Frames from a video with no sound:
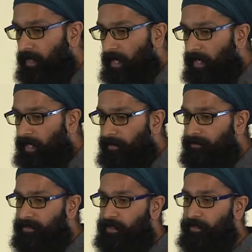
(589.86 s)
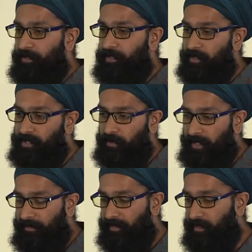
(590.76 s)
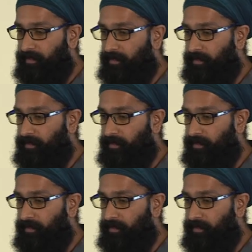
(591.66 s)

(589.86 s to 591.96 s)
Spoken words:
So there's also kind of